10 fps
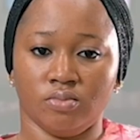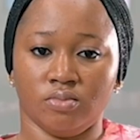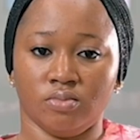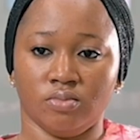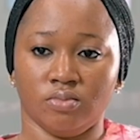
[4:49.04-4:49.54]

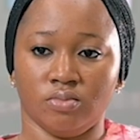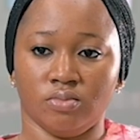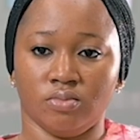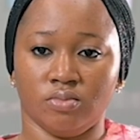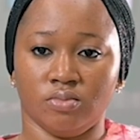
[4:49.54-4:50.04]

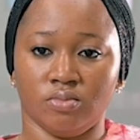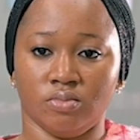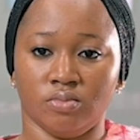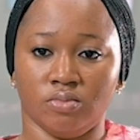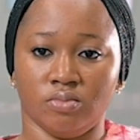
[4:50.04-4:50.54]

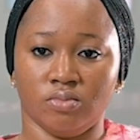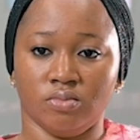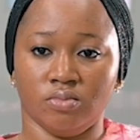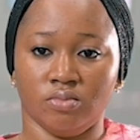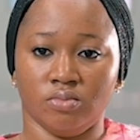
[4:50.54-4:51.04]

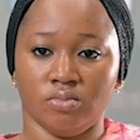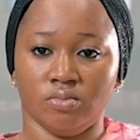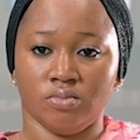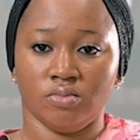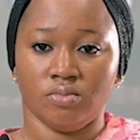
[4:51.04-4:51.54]

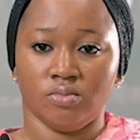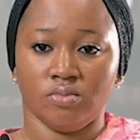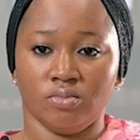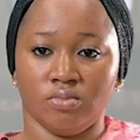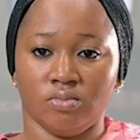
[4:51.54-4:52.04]

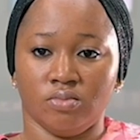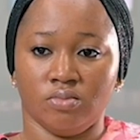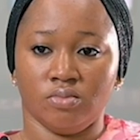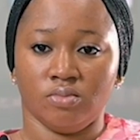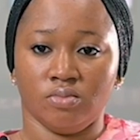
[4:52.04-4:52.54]

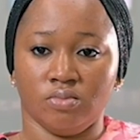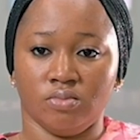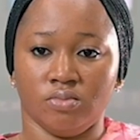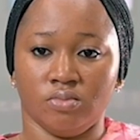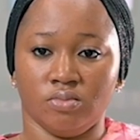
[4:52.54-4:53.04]
The person shown says nothing.